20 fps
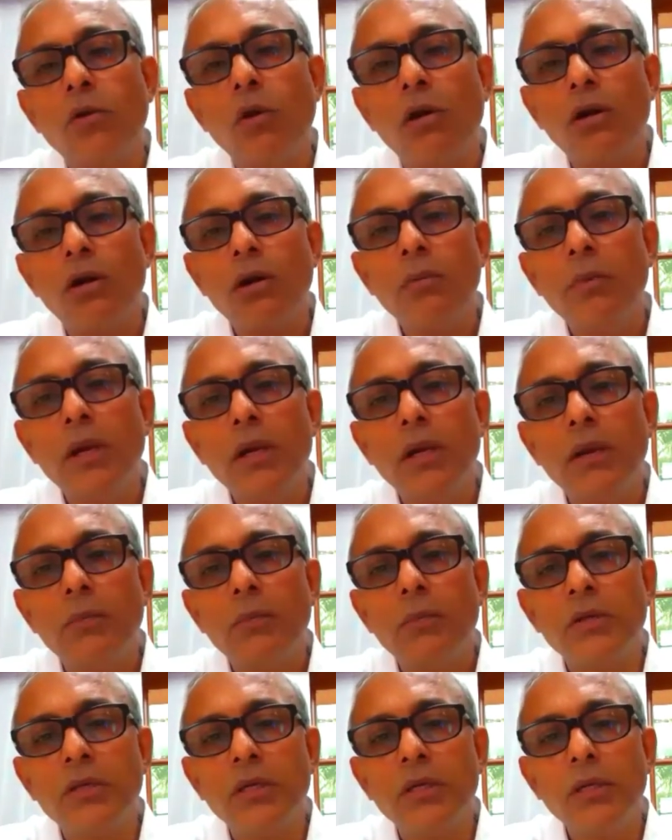automate a
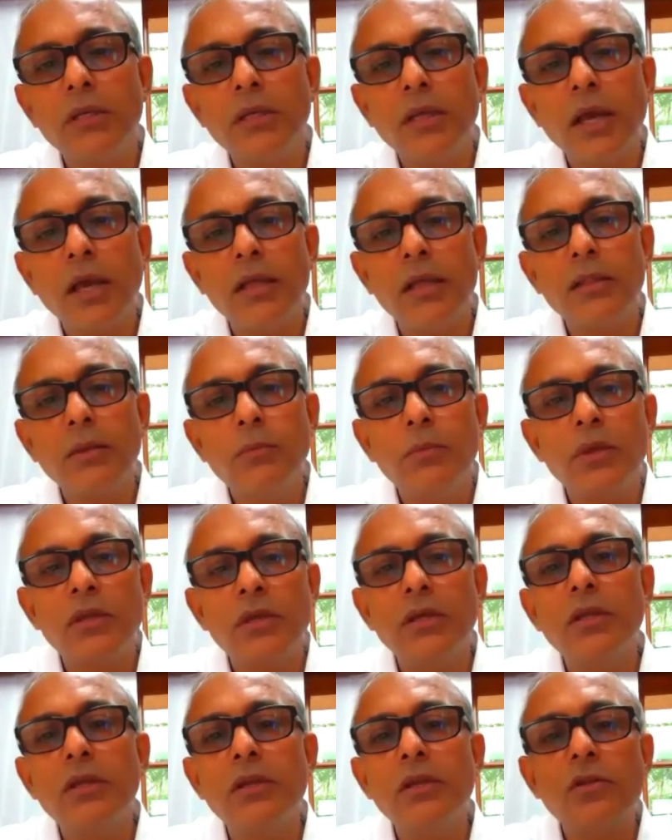machine and the
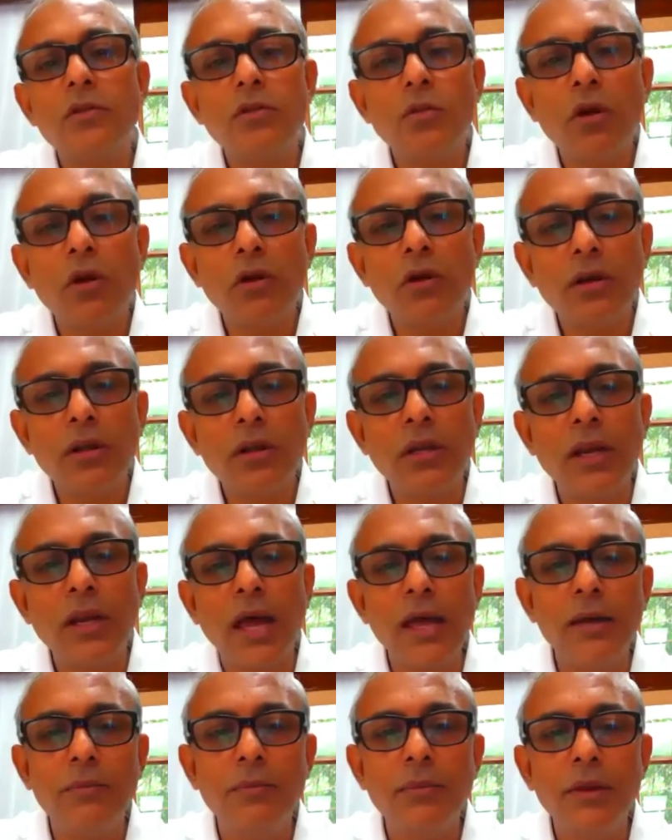machine is not
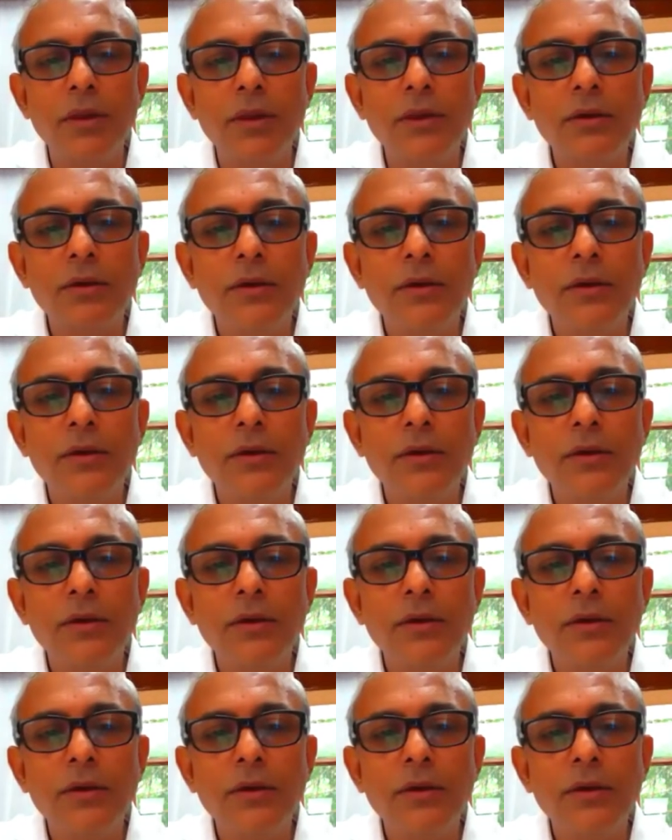reliable.